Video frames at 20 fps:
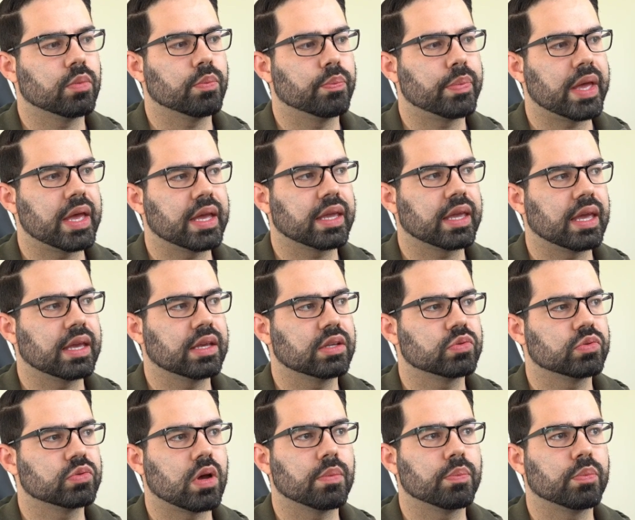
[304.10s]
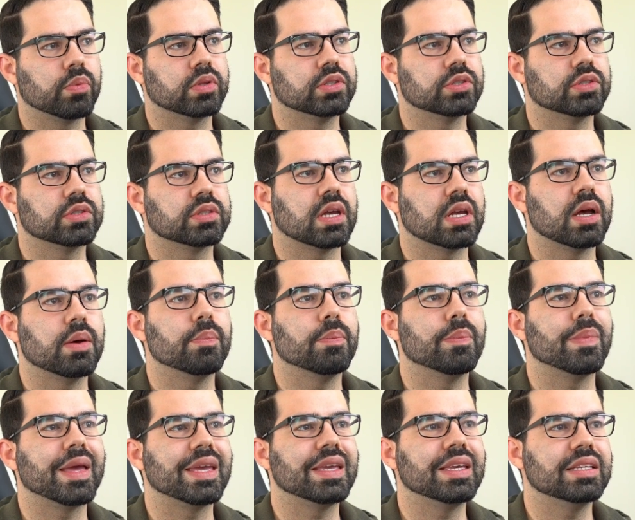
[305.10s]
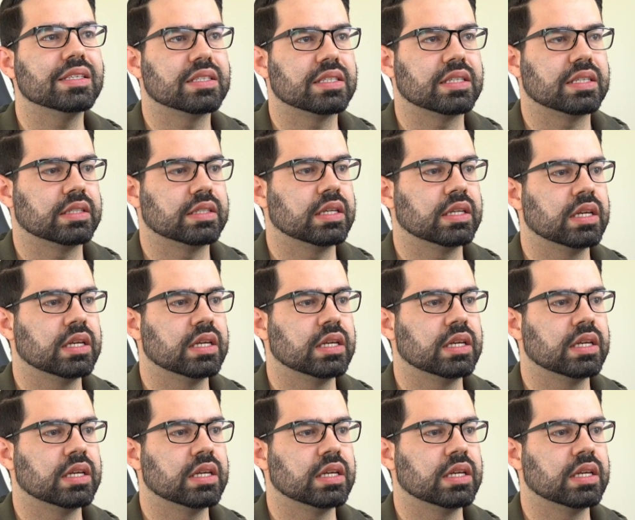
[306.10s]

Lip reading: PancakeSwap, which is amazing.